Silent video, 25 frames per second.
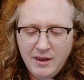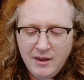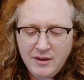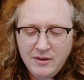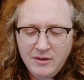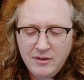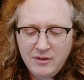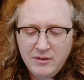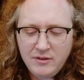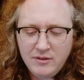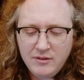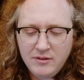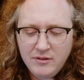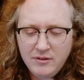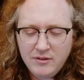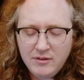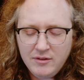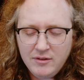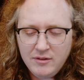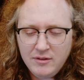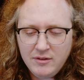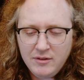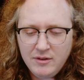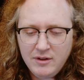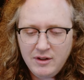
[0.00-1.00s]
And
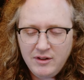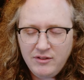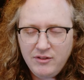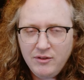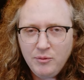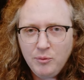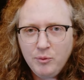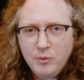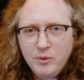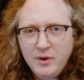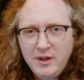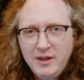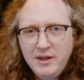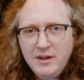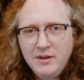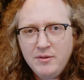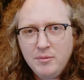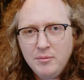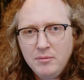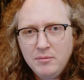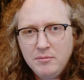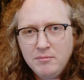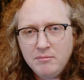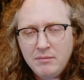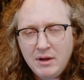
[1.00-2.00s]
it's a
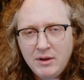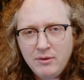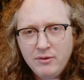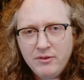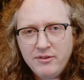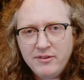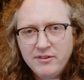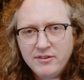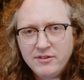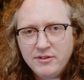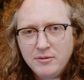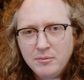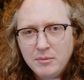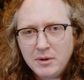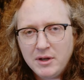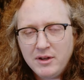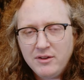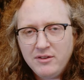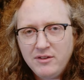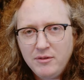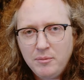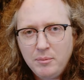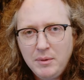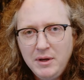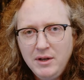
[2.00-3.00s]
weird mount system
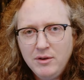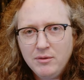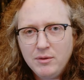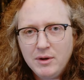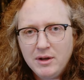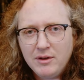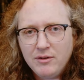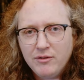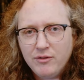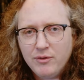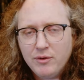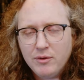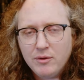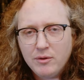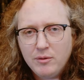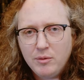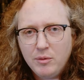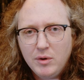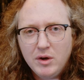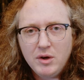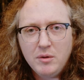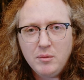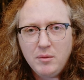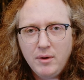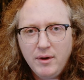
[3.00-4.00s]
because it's been around for
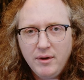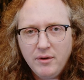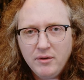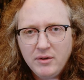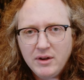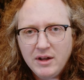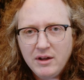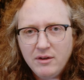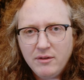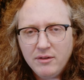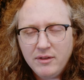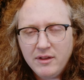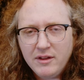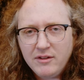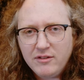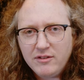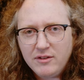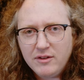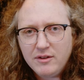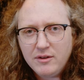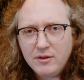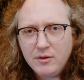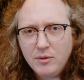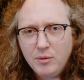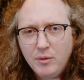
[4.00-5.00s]
quite a while now, and
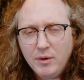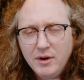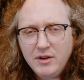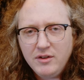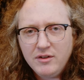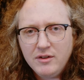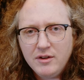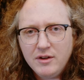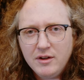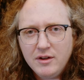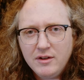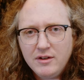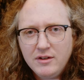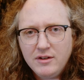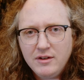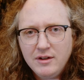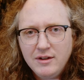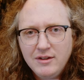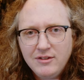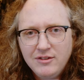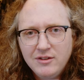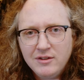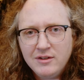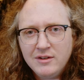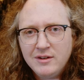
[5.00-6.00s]
there's quite a
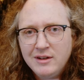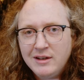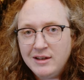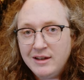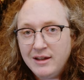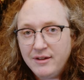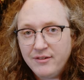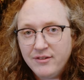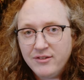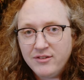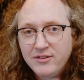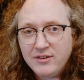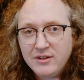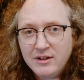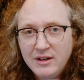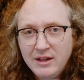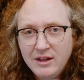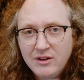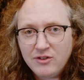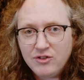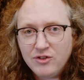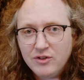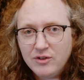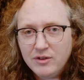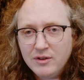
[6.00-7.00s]
decent lens
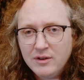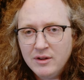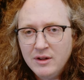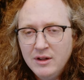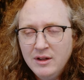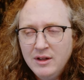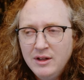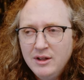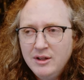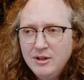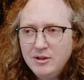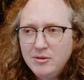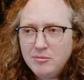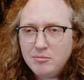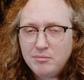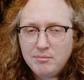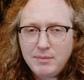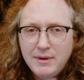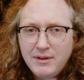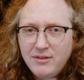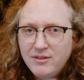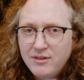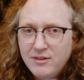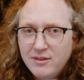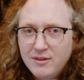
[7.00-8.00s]
selection,
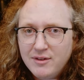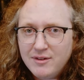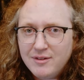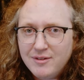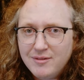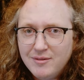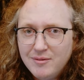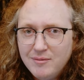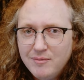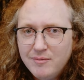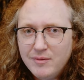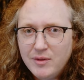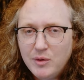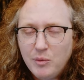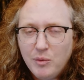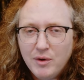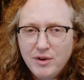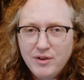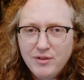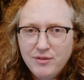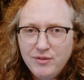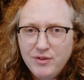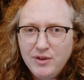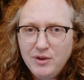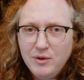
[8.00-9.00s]
better than
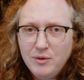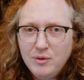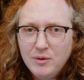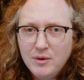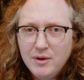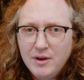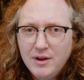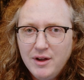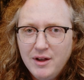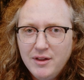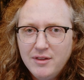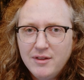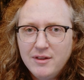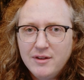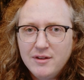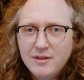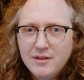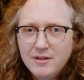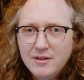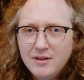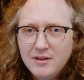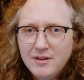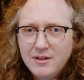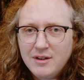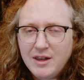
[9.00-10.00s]
quite a few
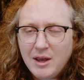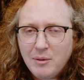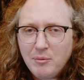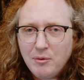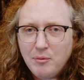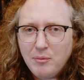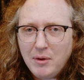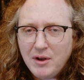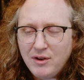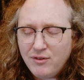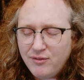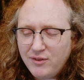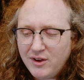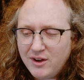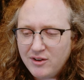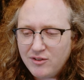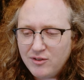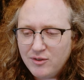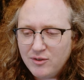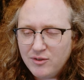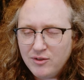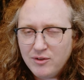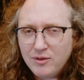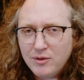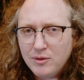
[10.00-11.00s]
other camera
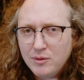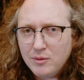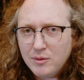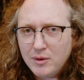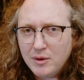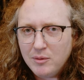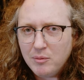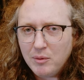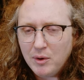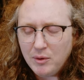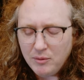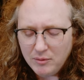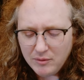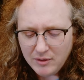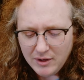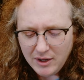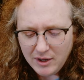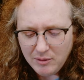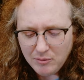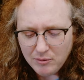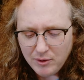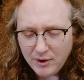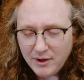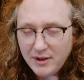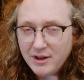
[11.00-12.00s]
manufacturers who I won't
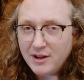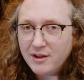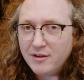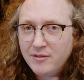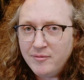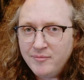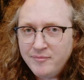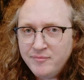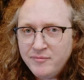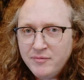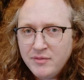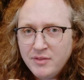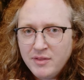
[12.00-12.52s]
name right now.